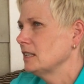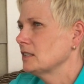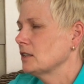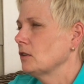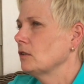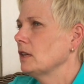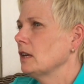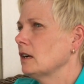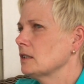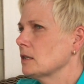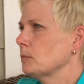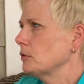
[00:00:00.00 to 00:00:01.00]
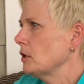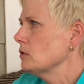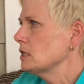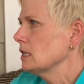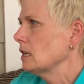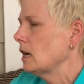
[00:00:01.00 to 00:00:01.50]
So there are some
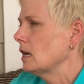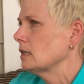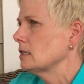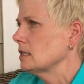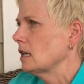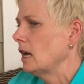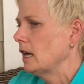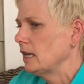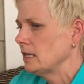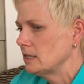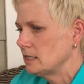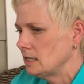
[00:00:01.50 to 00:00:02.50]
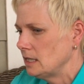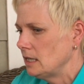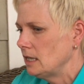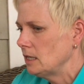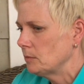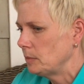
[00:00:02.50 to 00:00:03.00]
pros and cons. I see
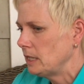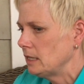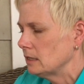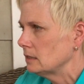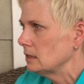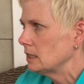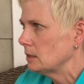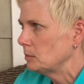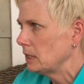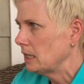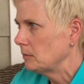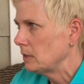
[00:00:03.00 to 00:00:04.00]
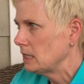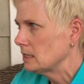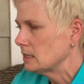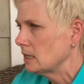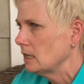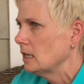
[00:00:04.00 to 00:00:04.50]
the appeal in a
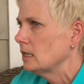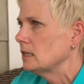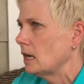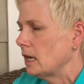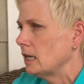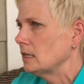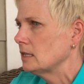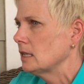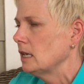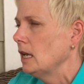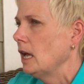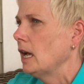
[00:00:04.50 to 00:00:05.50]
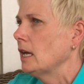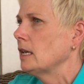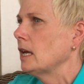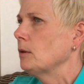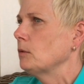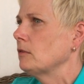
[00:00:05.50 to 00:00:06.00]
plant-based diet, and
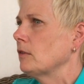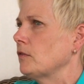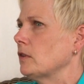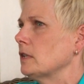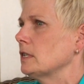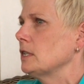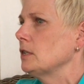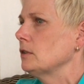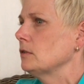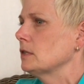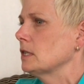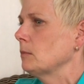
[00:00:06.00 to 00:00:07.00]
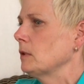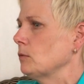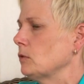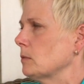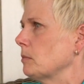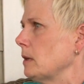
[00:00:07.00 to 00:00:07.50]
I would refer to some of the
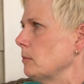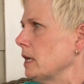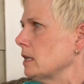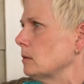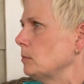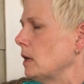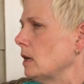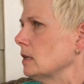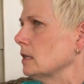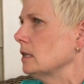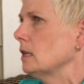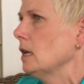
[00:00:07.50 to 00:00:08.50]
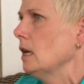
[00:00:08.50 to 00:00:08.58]
work by Michael Pollan.